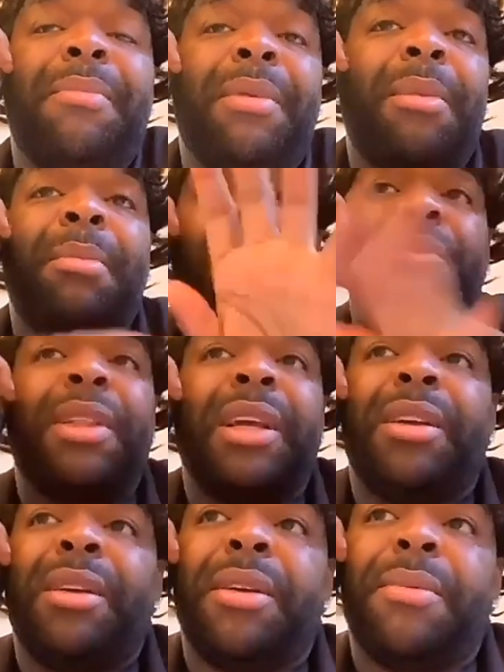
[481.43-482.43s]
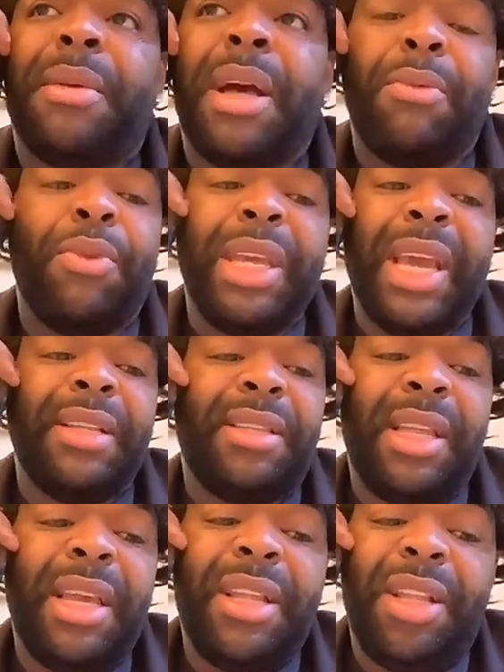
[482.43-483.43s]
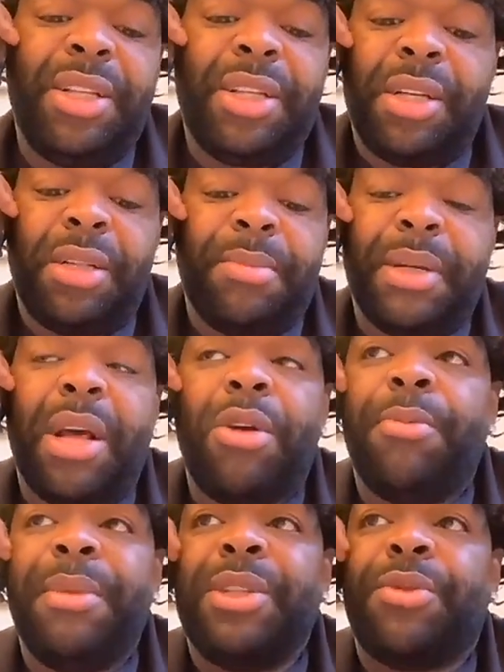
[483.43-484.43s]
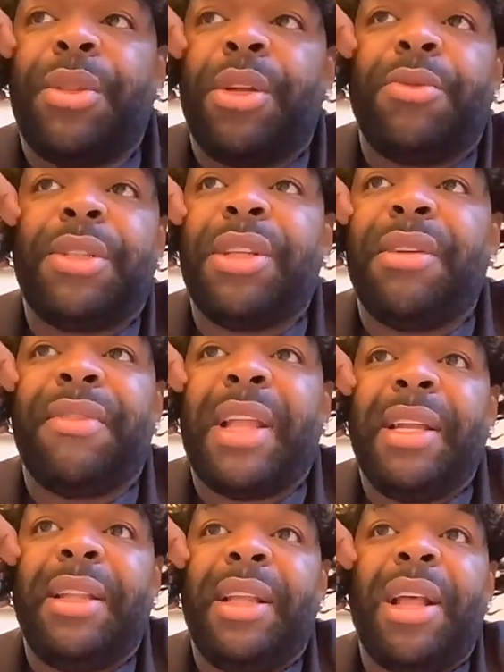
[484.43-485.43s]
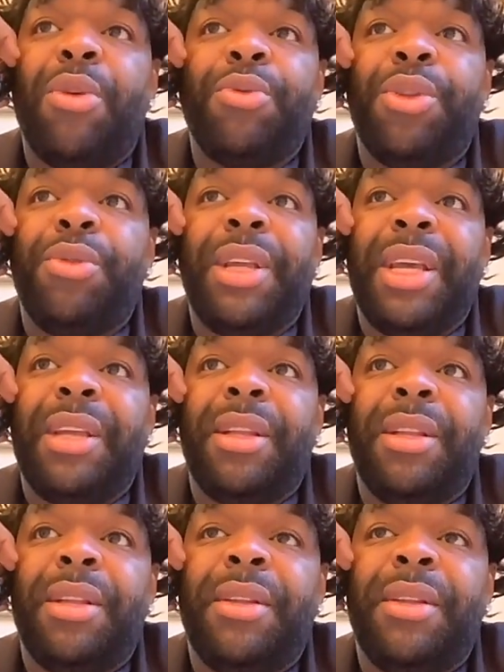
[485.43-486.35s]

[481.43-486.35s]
I'm over that girl. We can't stand each other, but I don't mess with no stuff like that. I don't do that.